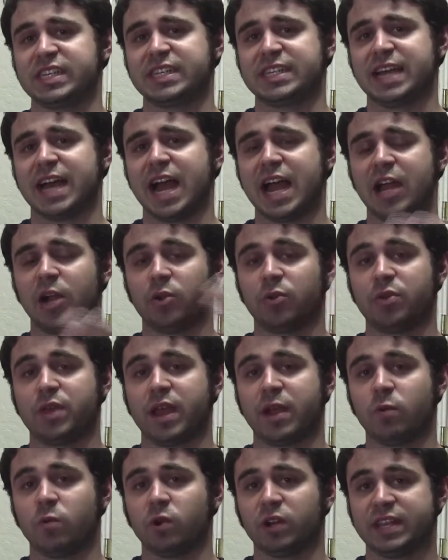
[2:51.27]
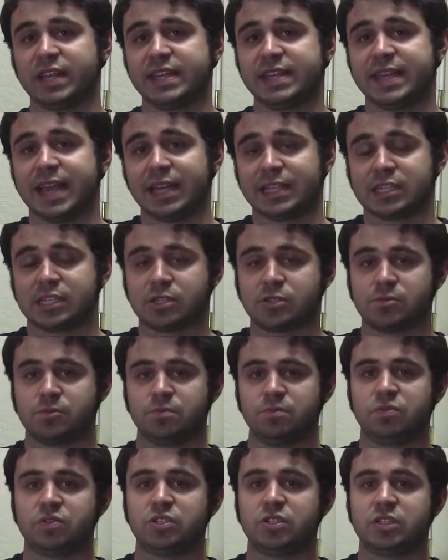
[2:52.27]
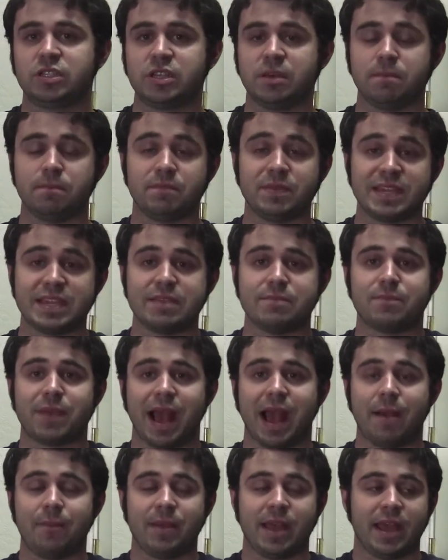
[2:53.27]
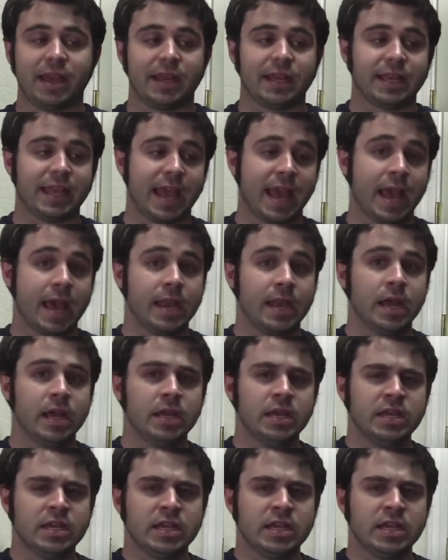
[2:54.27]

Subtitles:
entire thing where he gets to be Batman again,